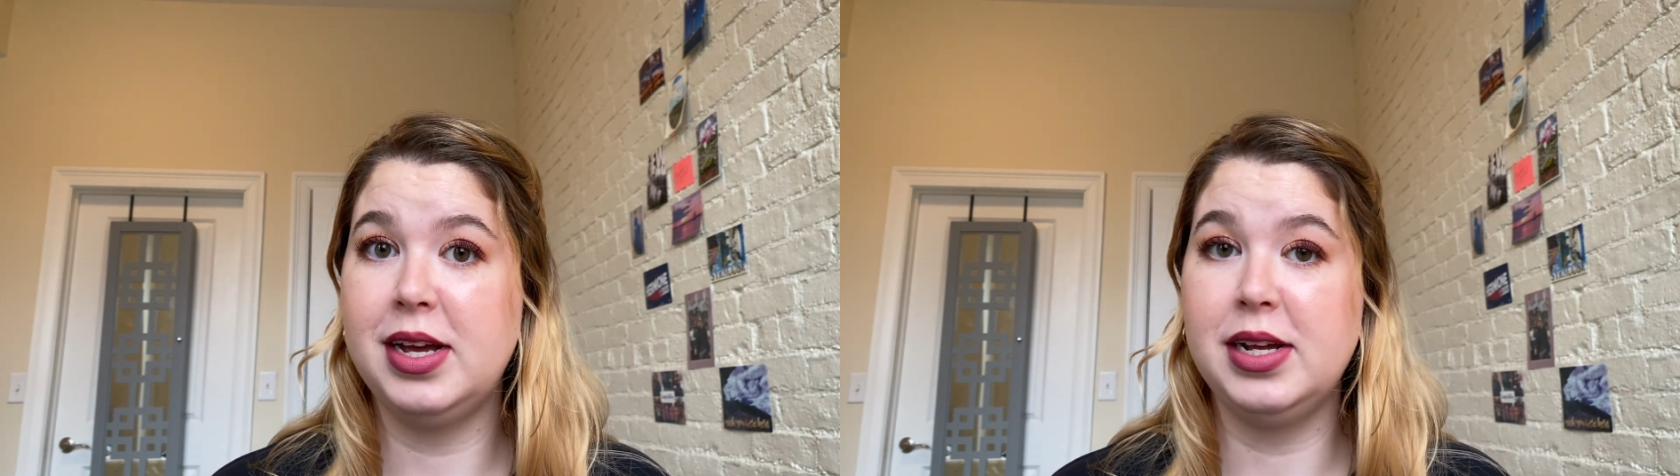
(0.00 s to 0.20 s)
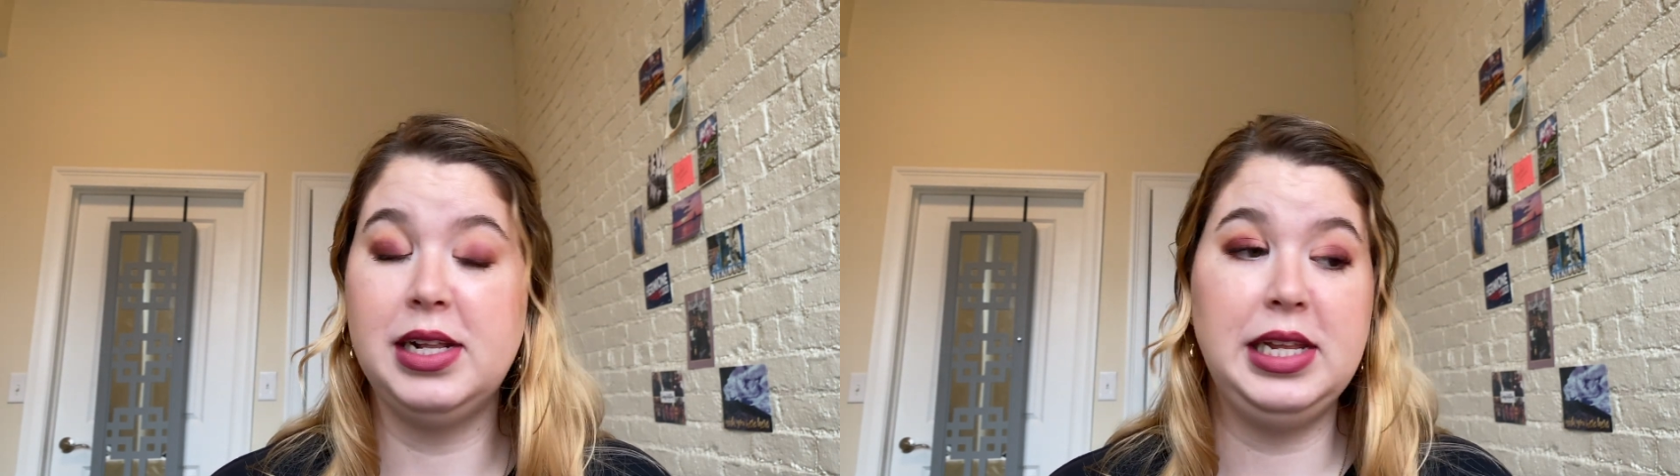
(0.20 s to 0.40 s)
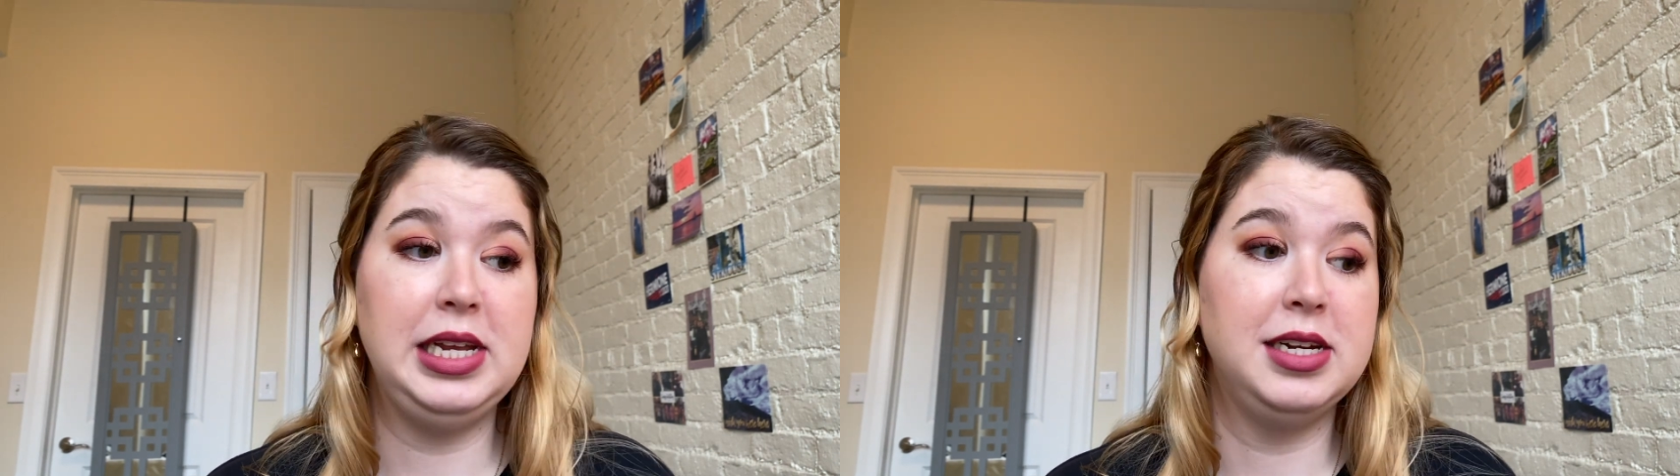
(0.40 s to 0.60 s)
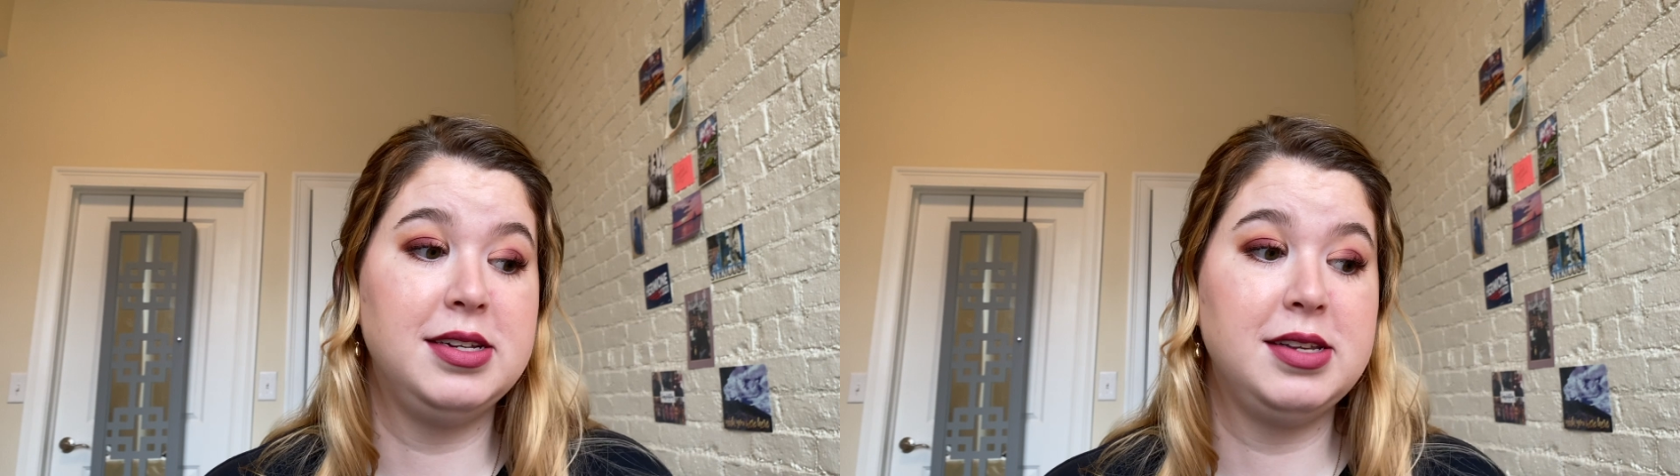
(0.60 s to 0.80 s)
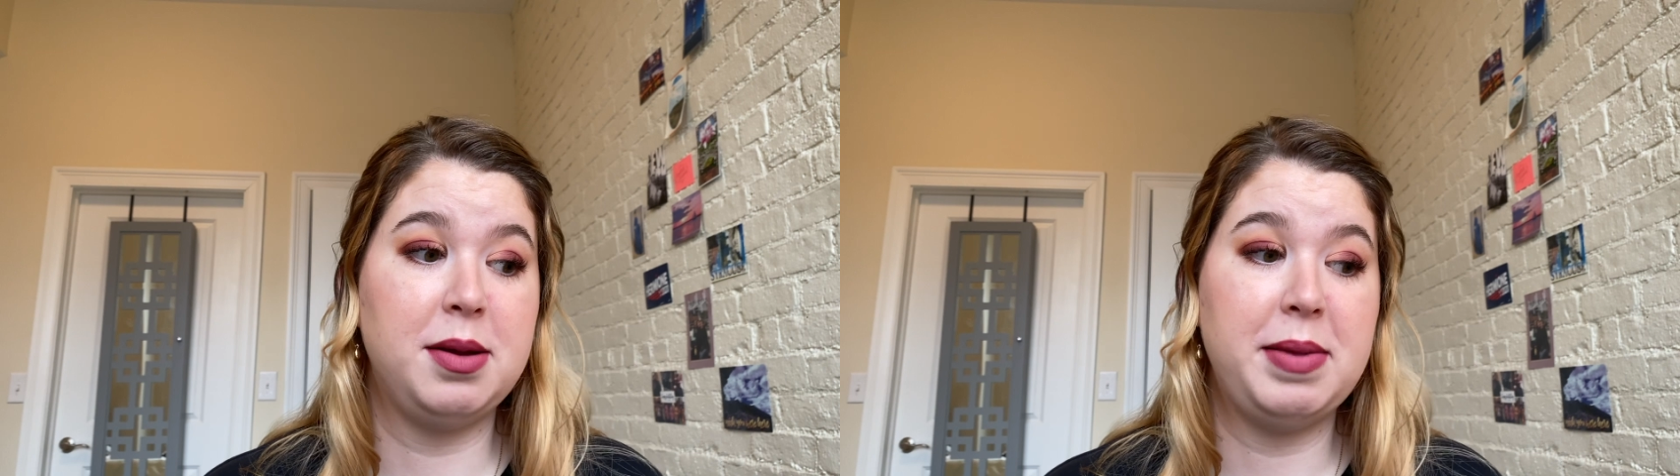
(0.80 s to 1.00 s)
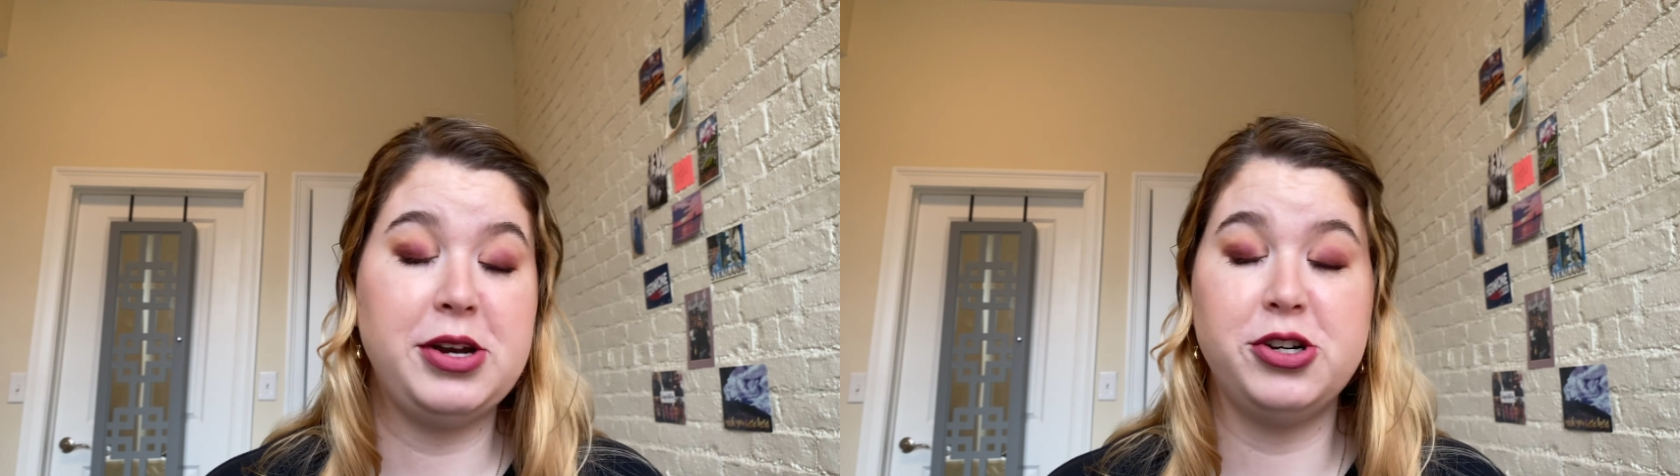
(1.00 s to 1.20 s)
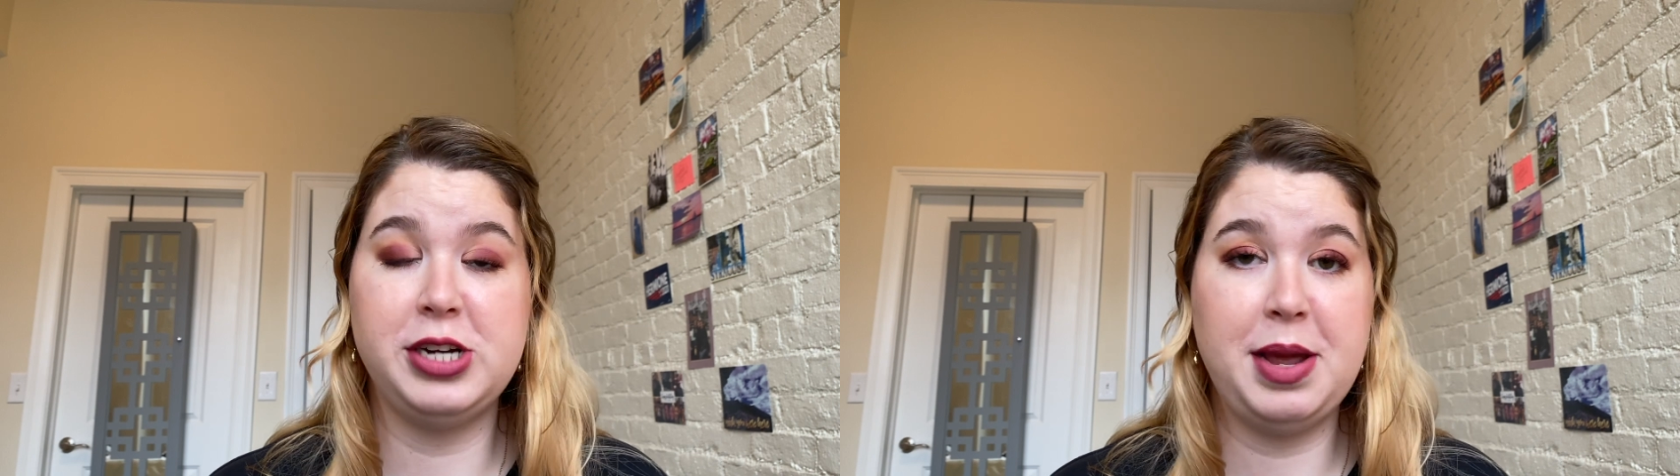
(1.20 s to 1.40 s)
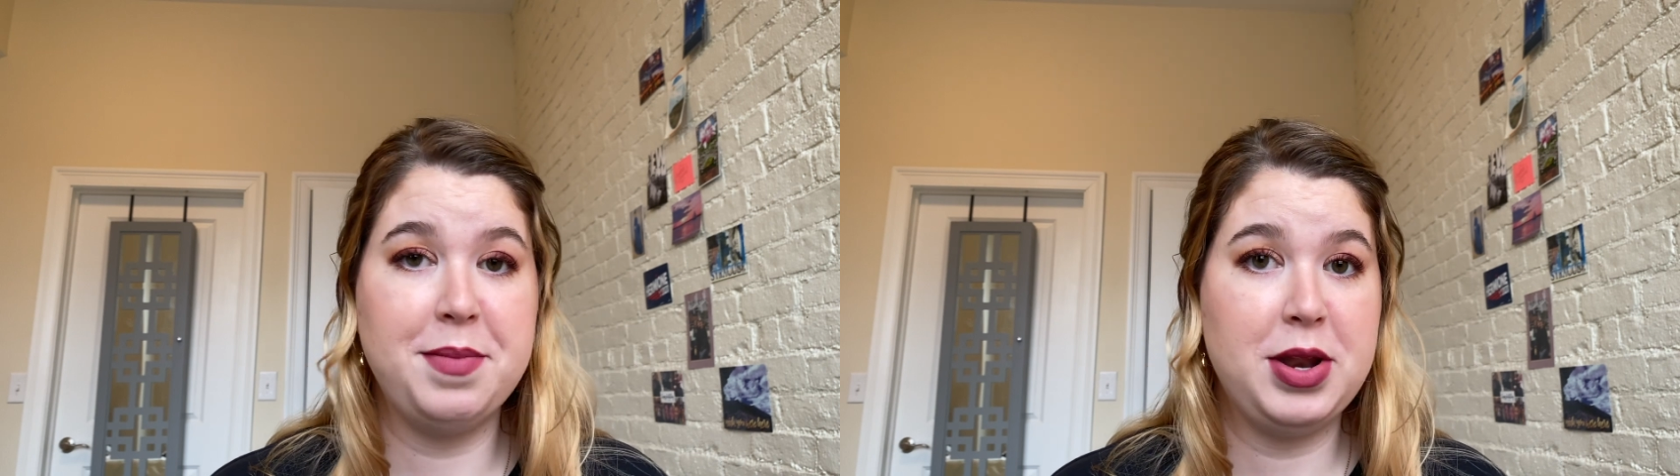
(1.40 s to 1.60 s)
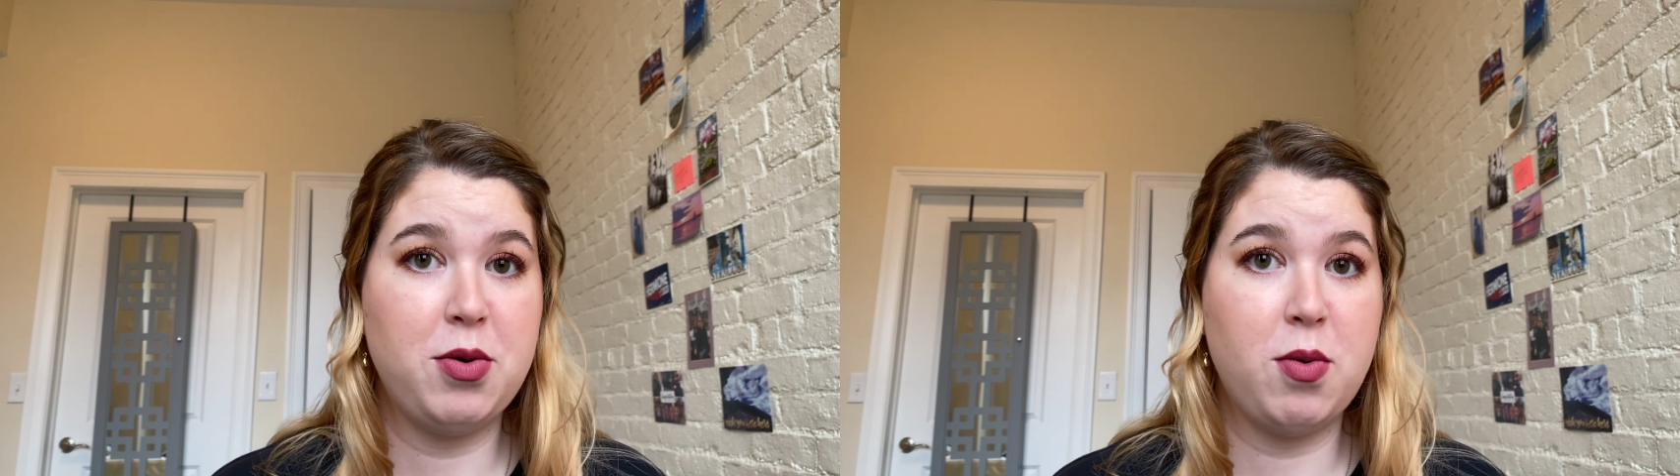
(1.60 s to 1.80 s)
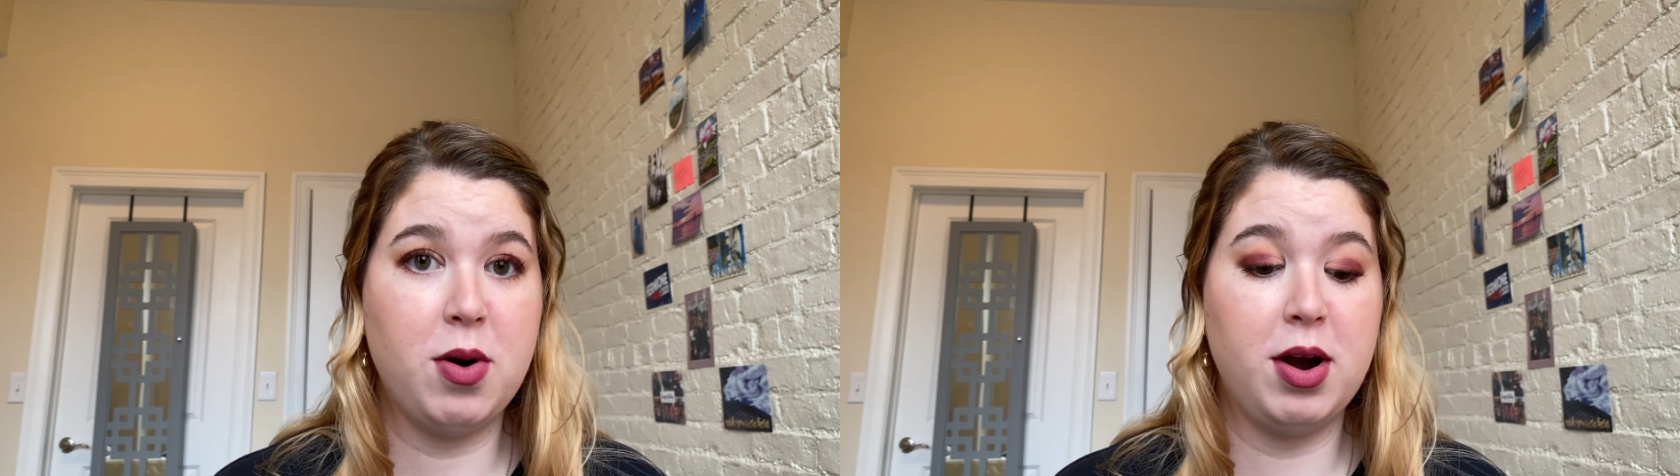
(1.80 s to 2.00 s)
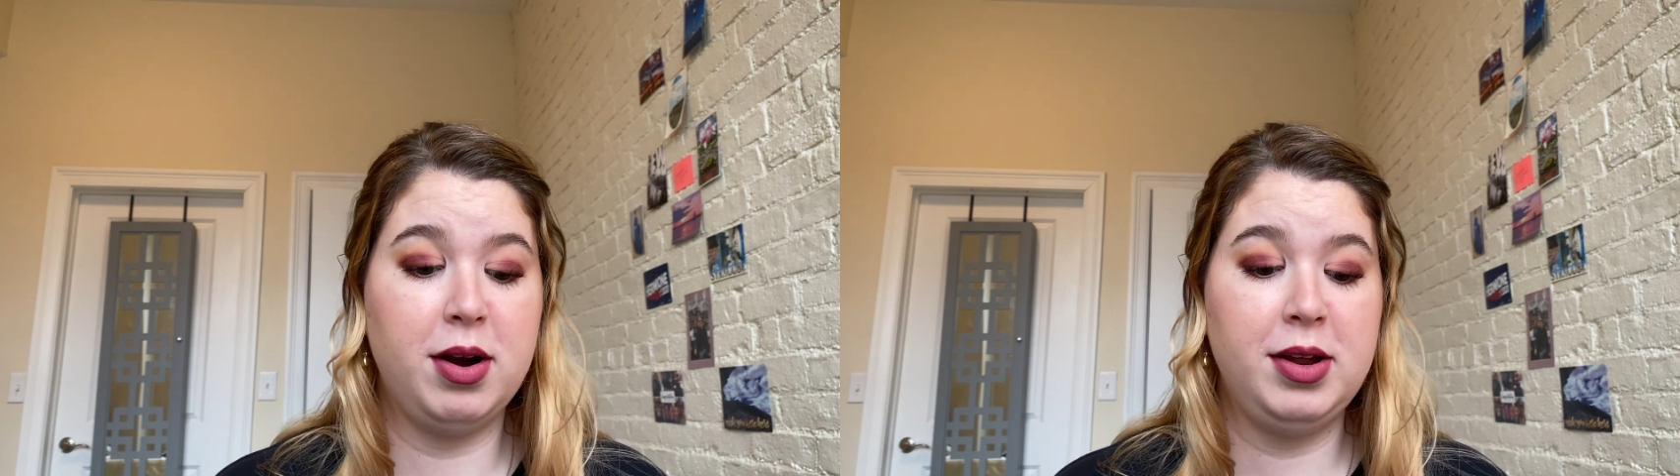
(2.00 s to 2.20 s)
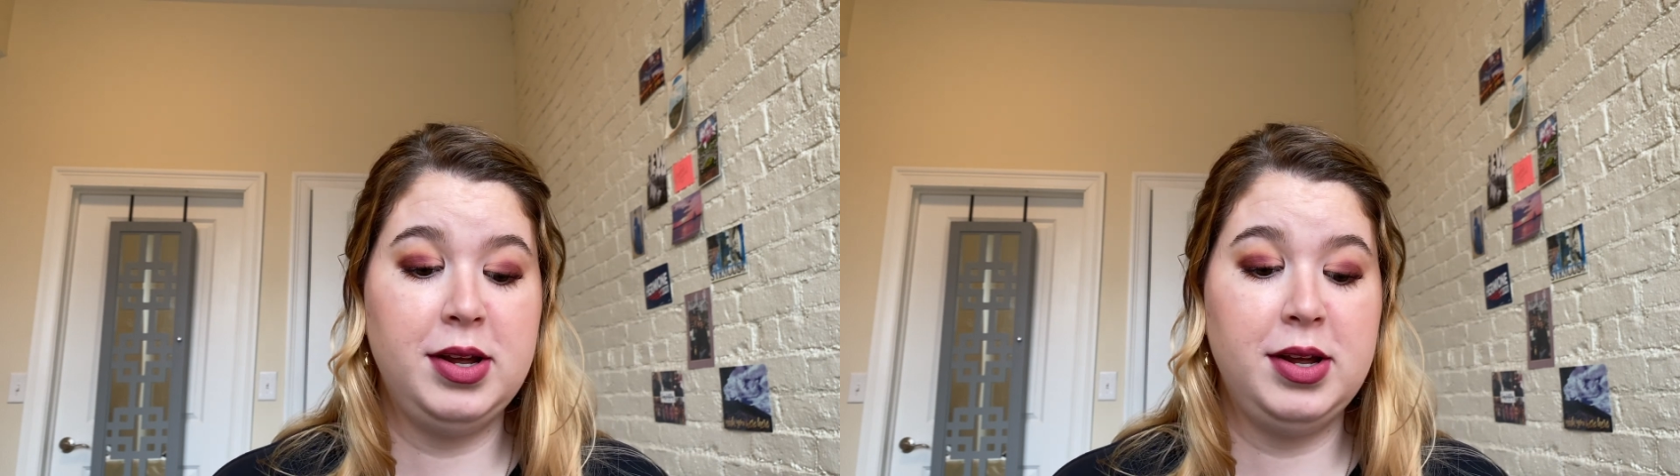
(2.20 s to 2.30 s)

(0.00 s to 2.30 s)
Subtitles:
gleaned some entertainment, or